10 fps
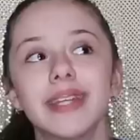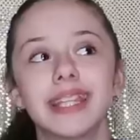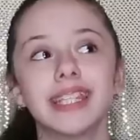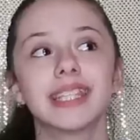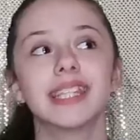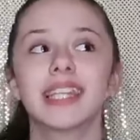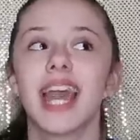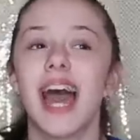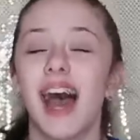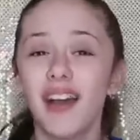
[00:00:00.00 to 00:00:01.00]
be
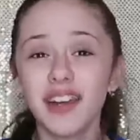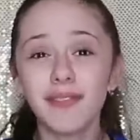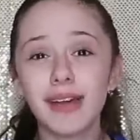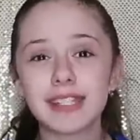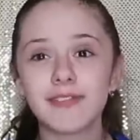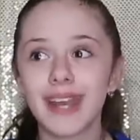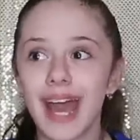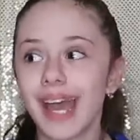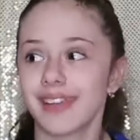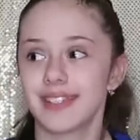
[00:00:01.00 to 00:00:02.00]
thinking, how do you mess up an
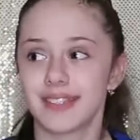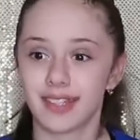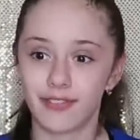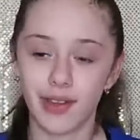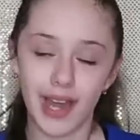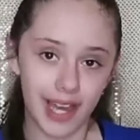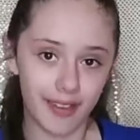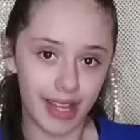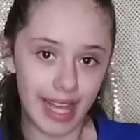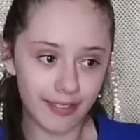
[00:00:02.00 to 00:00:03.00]
axel if you
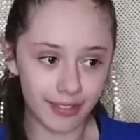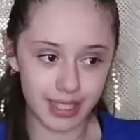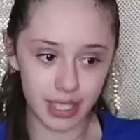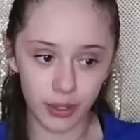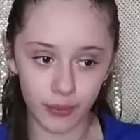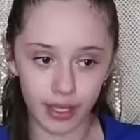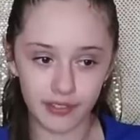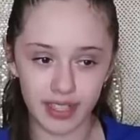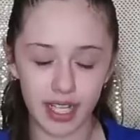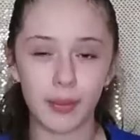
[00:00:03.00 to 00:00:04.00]
have every single one
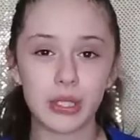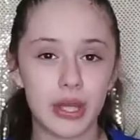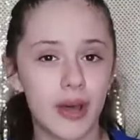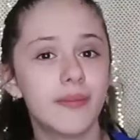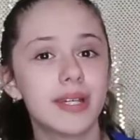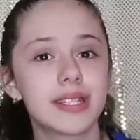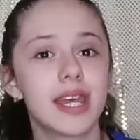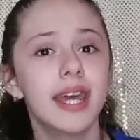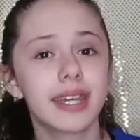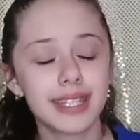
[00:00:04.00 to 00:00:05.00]
of your doubles almost
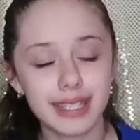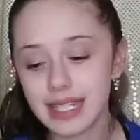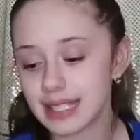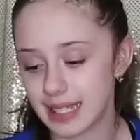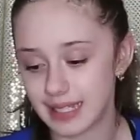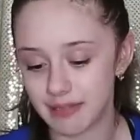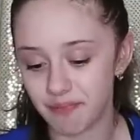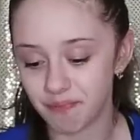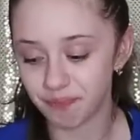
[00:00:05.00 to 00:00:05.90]
consistent?